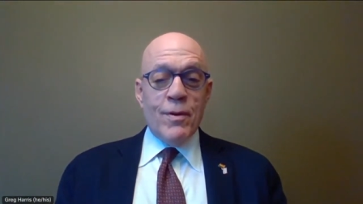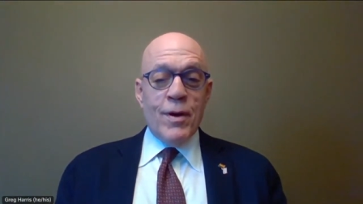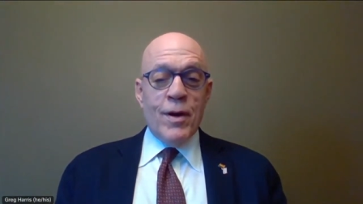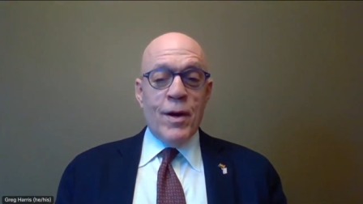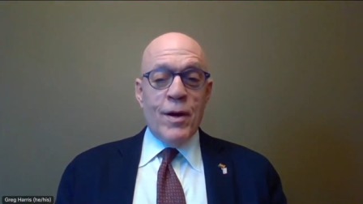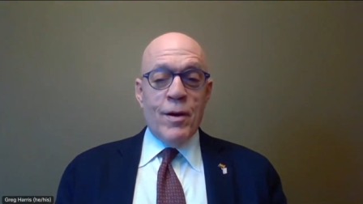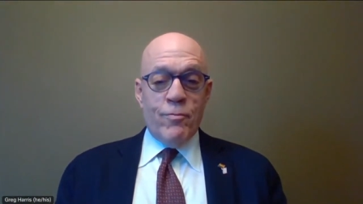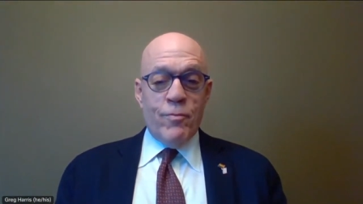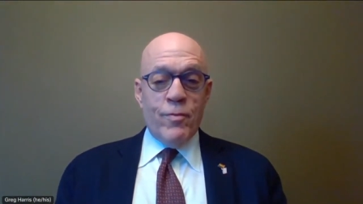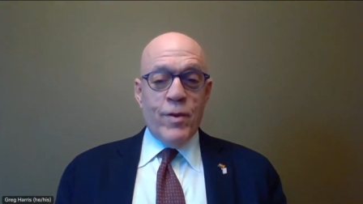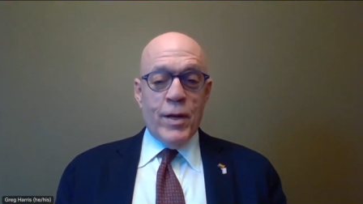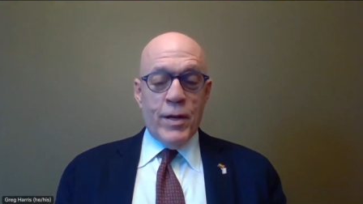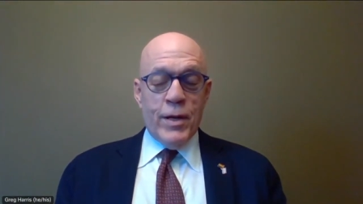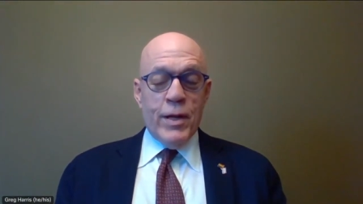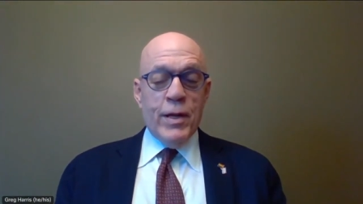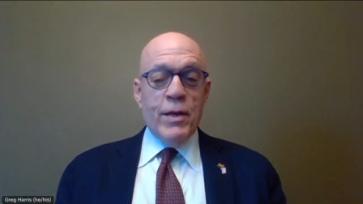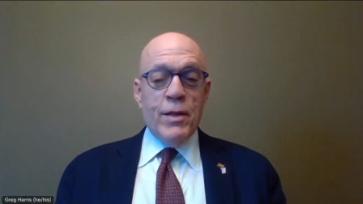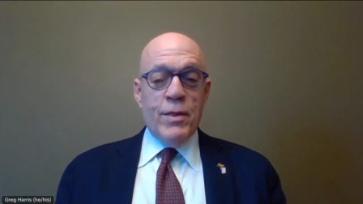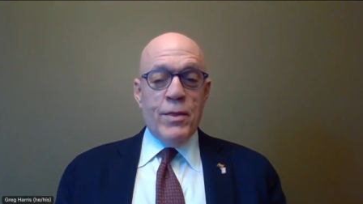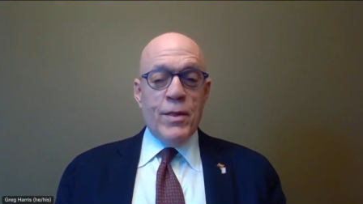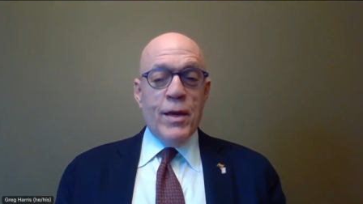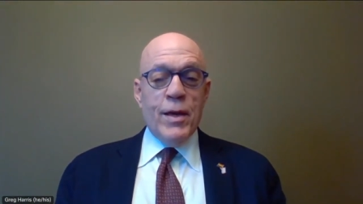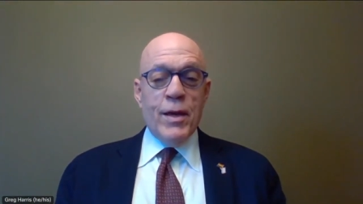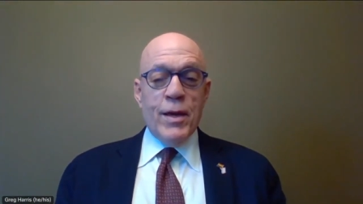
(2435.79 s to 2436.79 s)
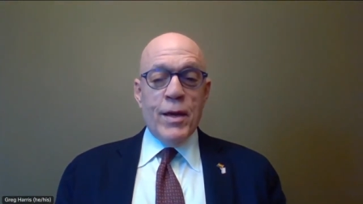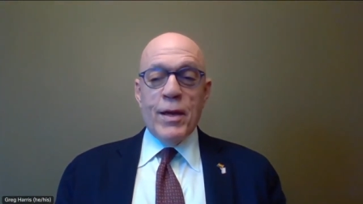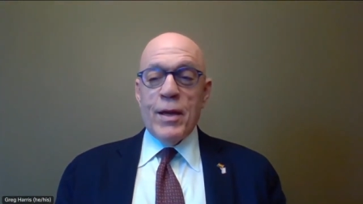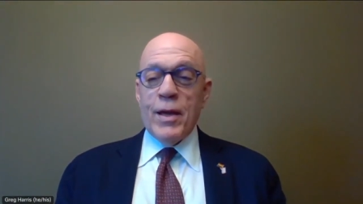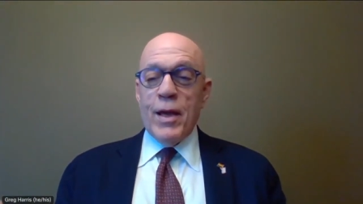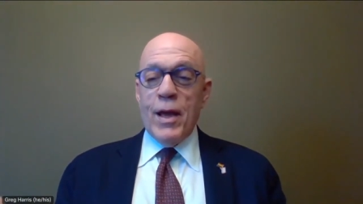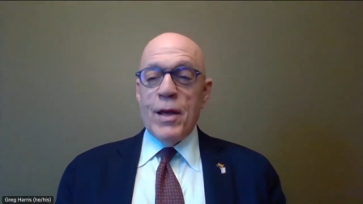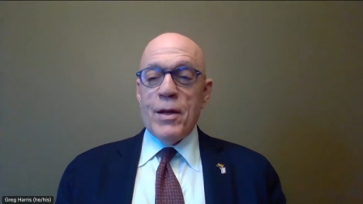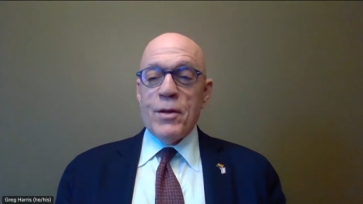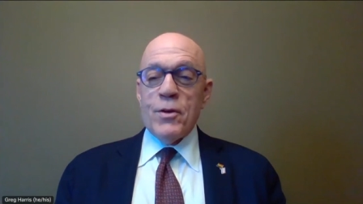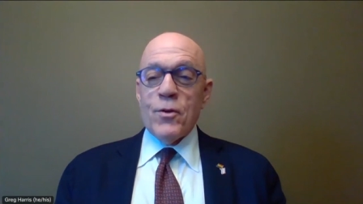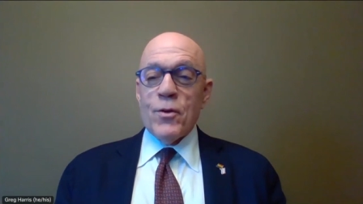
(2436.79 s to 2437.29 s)
of
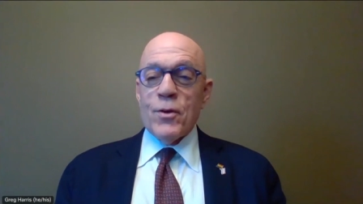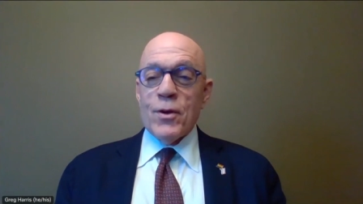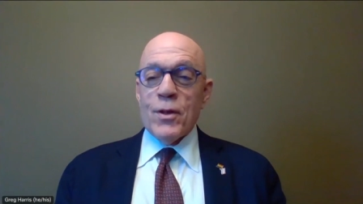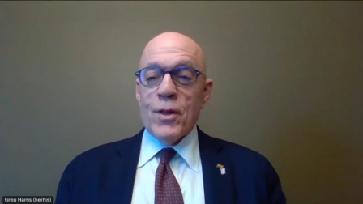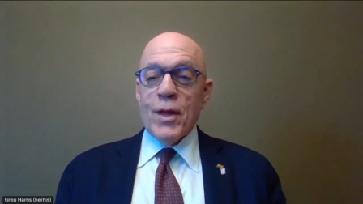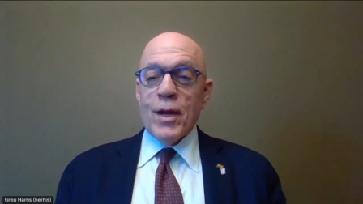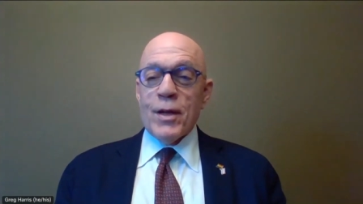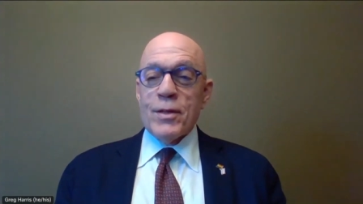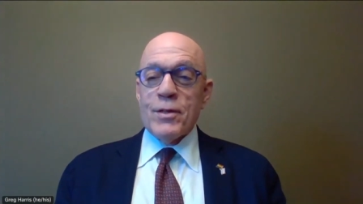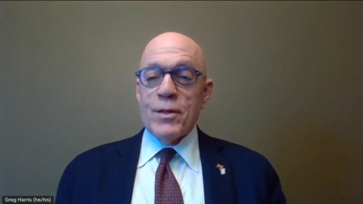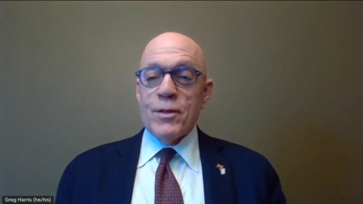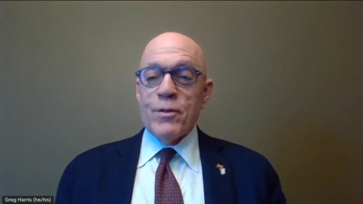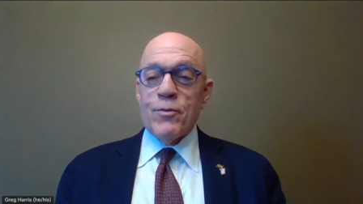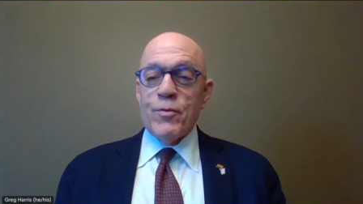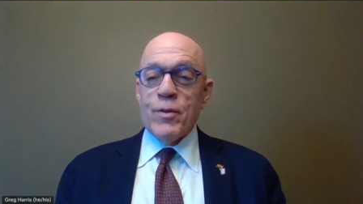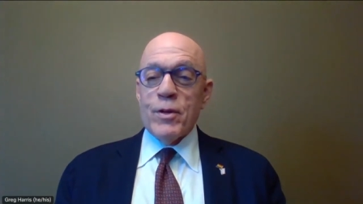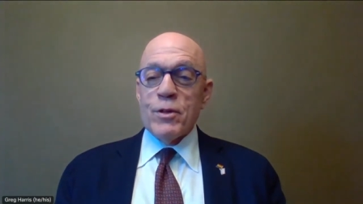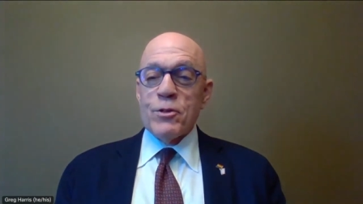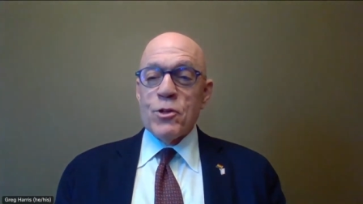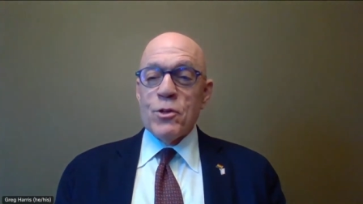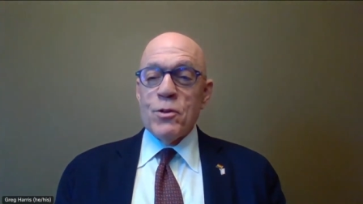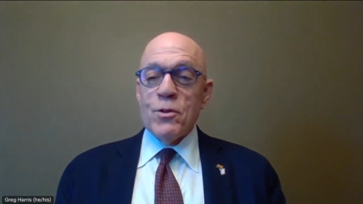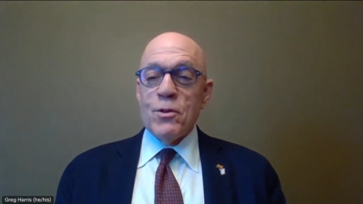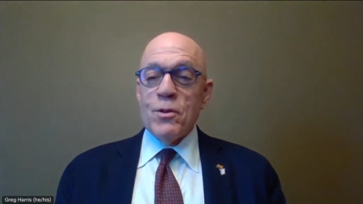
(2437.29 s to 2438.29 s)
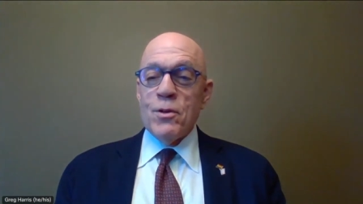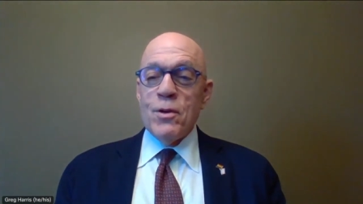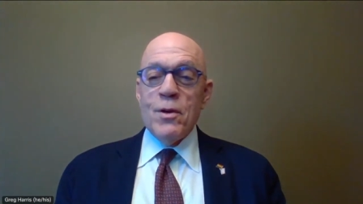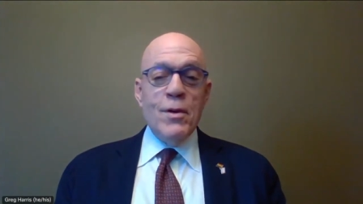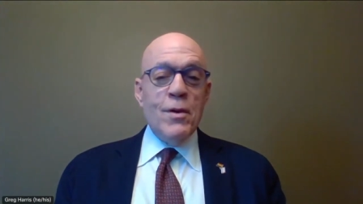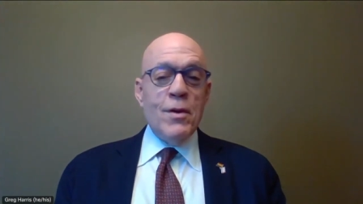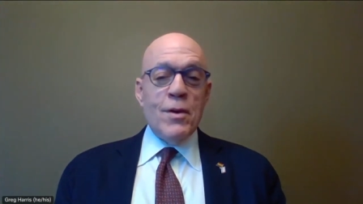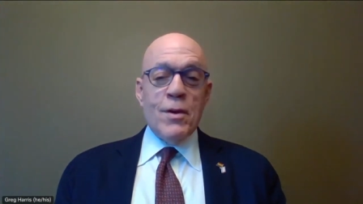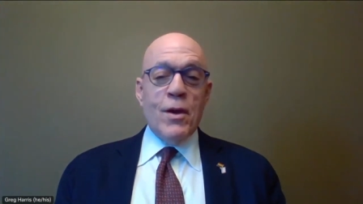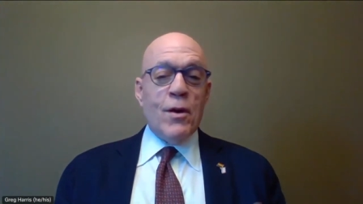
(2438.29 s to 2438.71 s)
anything and you're an elected official,